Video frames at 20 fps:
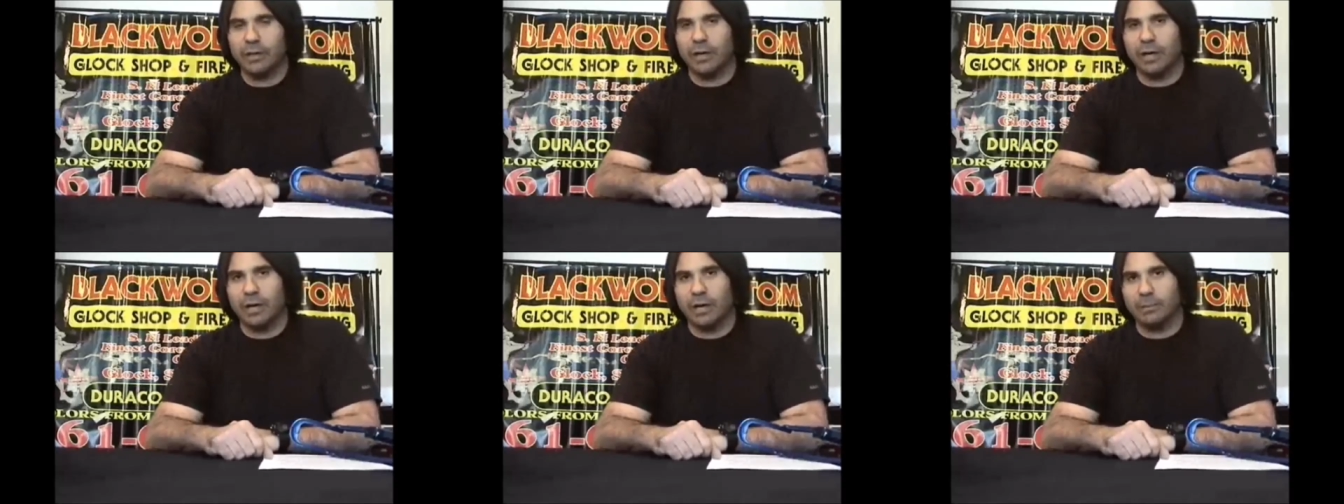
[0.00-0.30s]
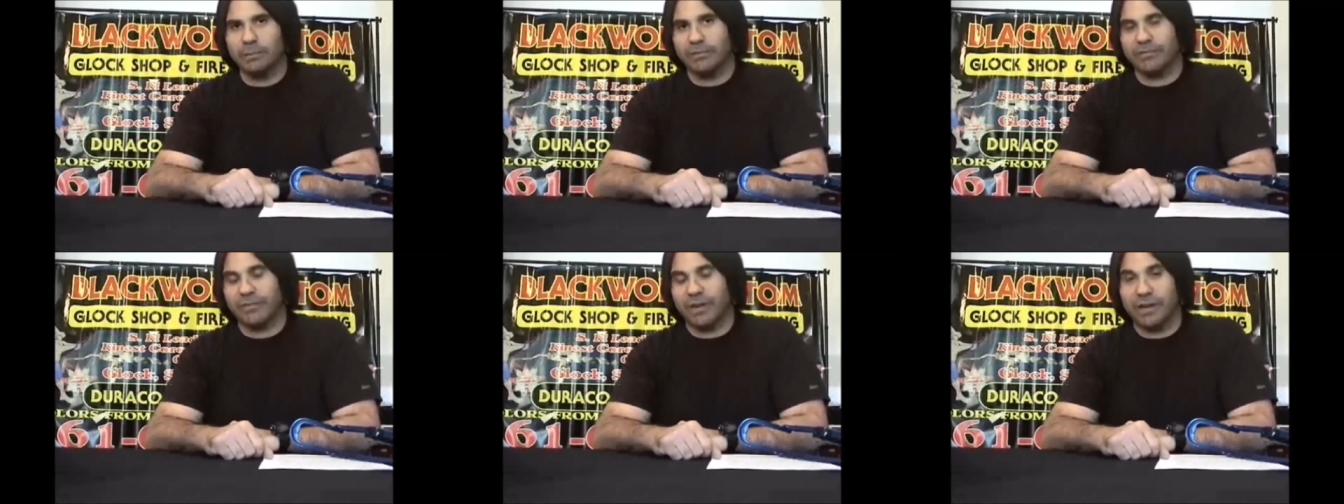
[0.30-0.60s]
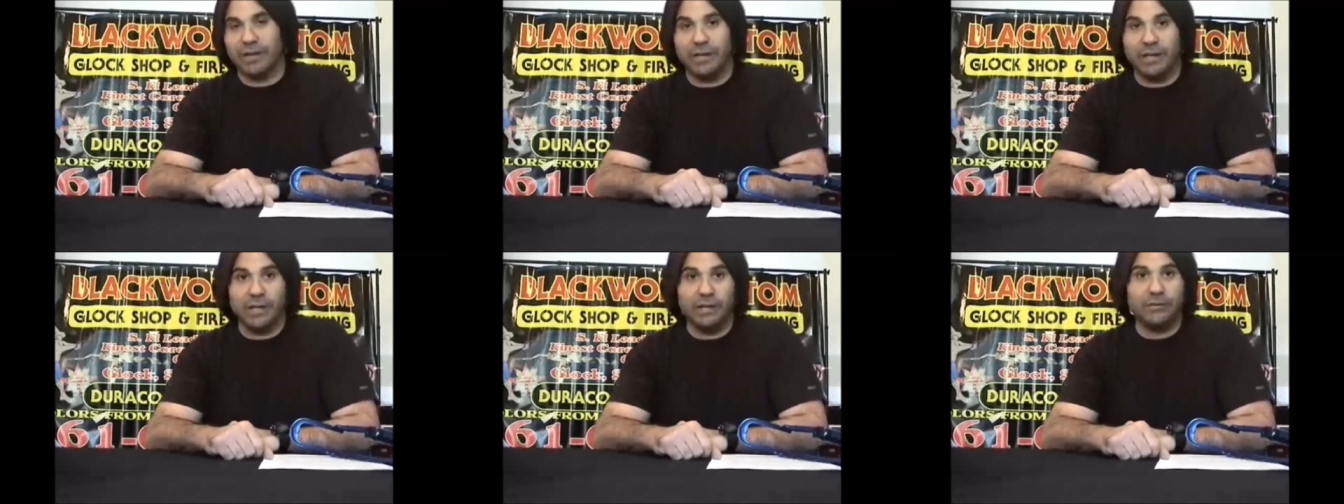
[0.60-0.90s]
If
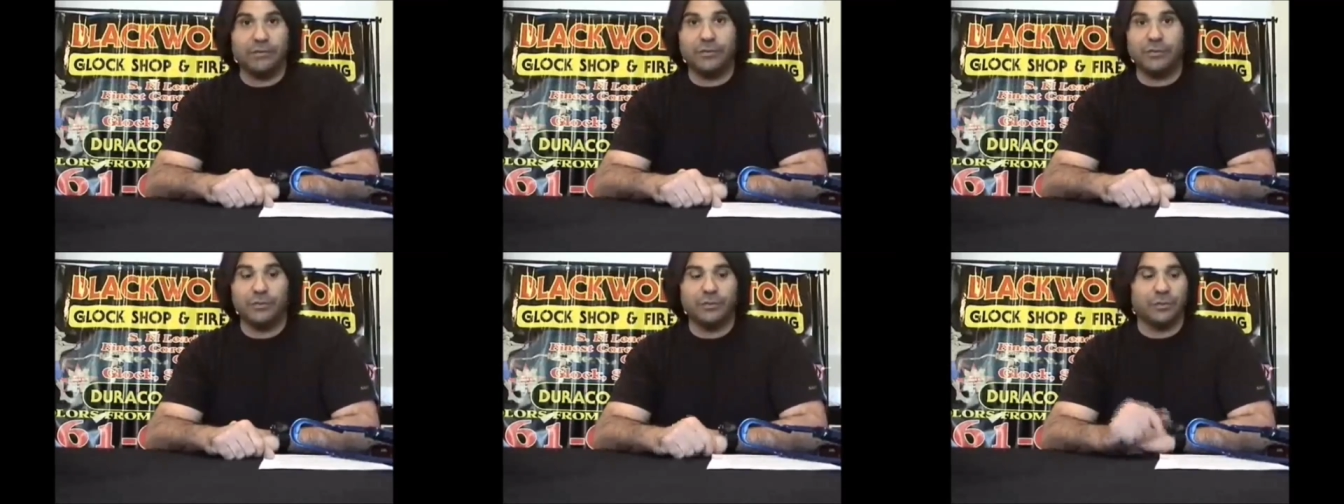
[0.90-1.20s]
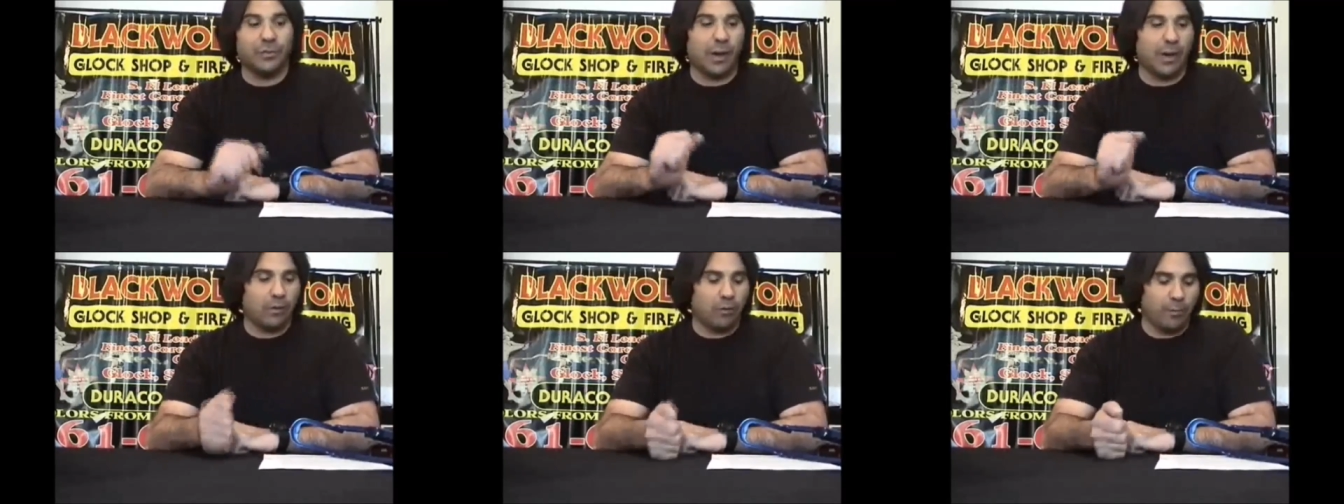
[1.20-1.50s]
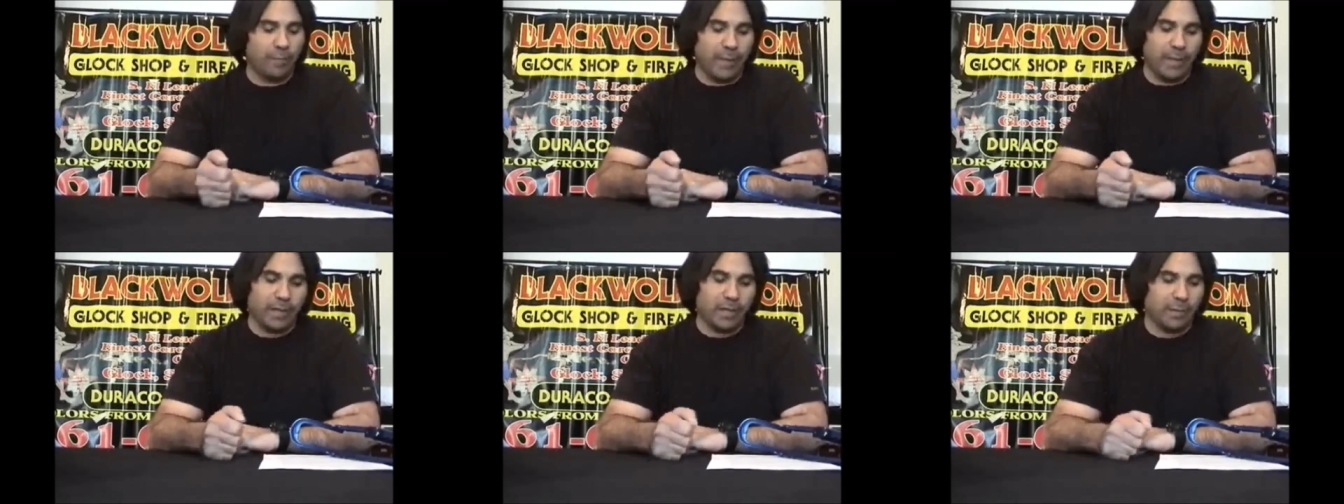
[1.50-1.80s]
I need to, I
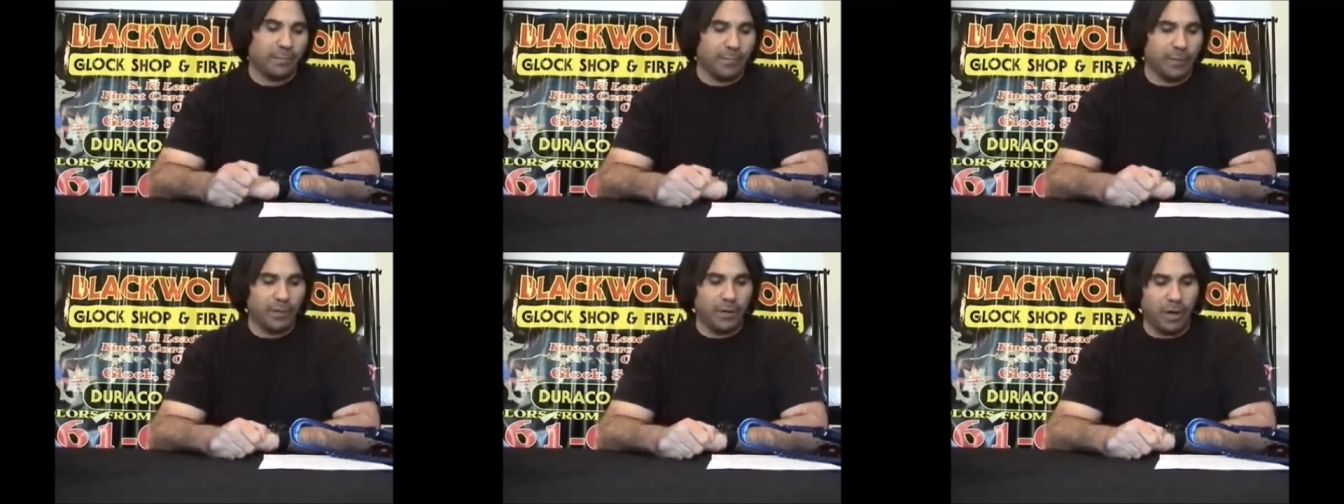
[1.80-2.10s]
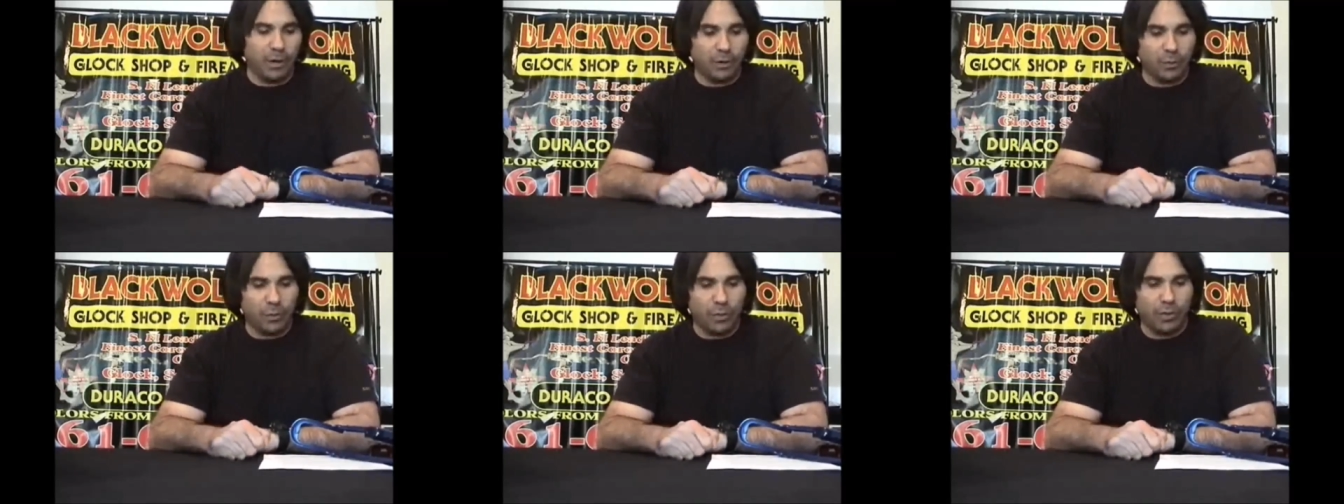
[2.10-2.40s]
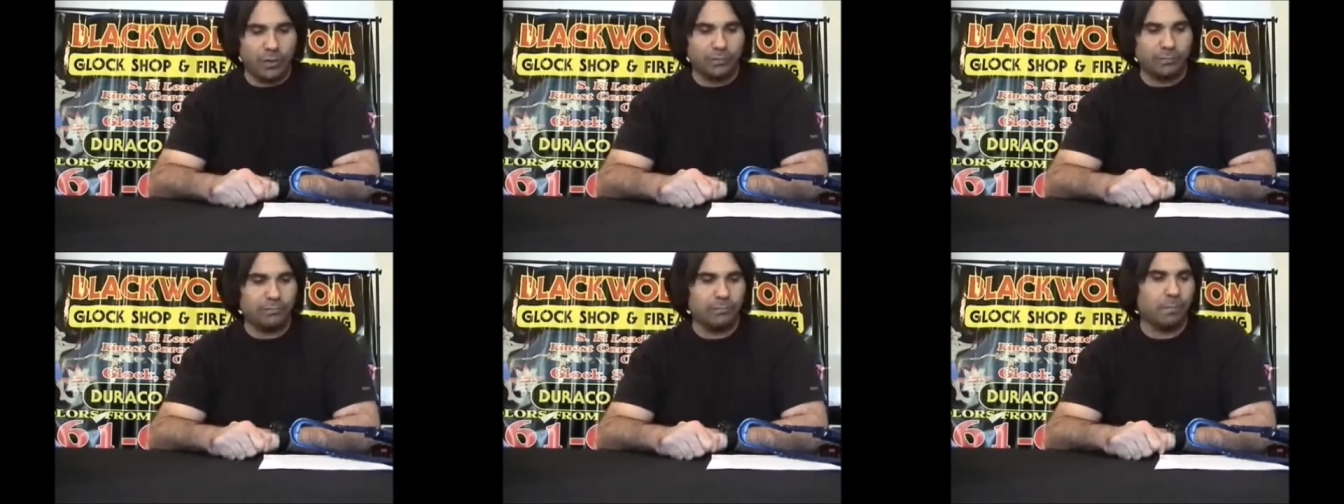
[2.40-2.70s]
will make up another
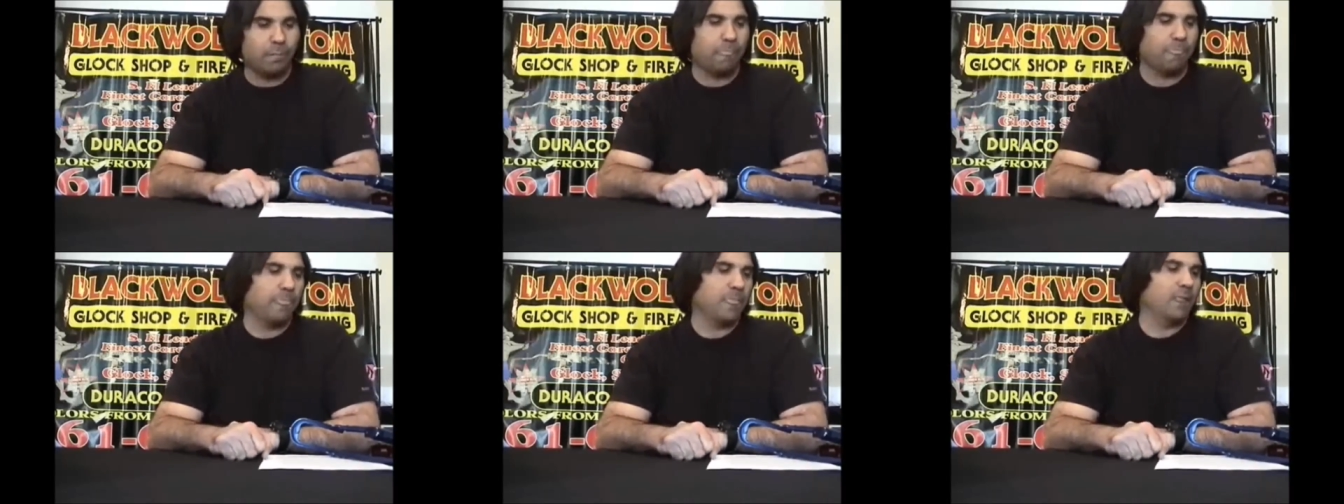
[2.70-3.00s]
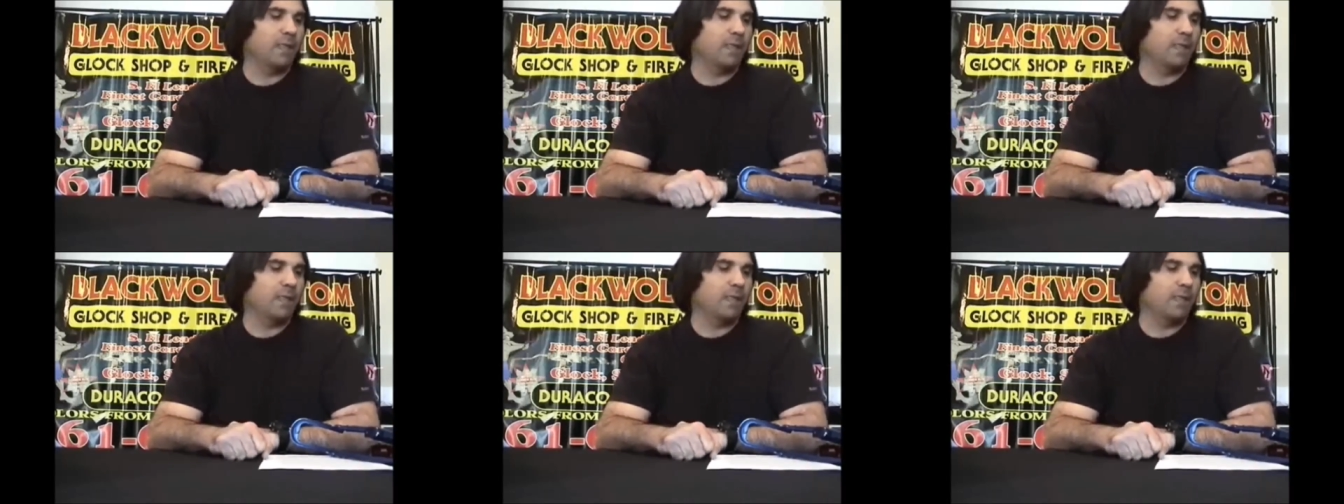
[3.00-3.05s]
one.